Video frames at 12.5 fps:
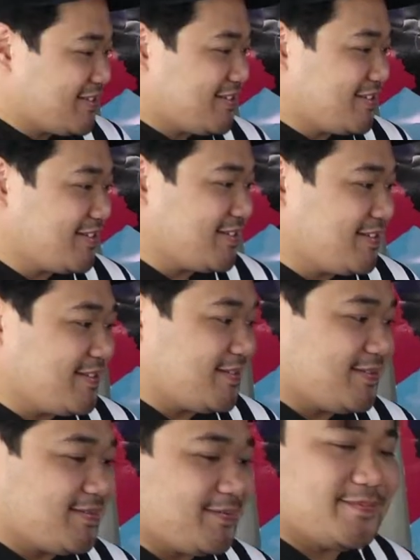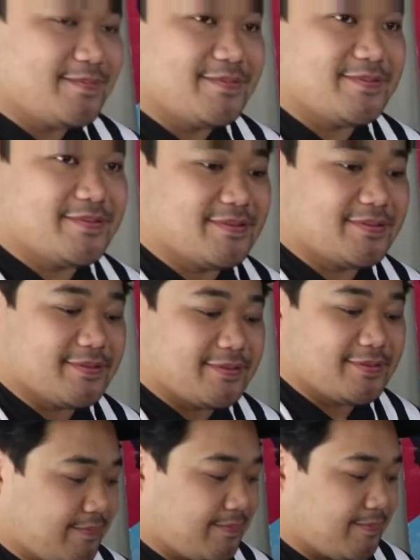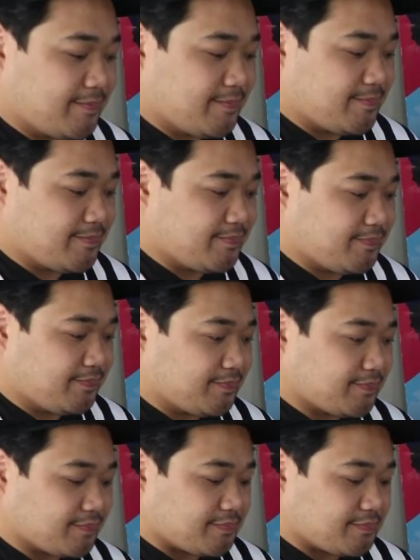The person shown says nothing.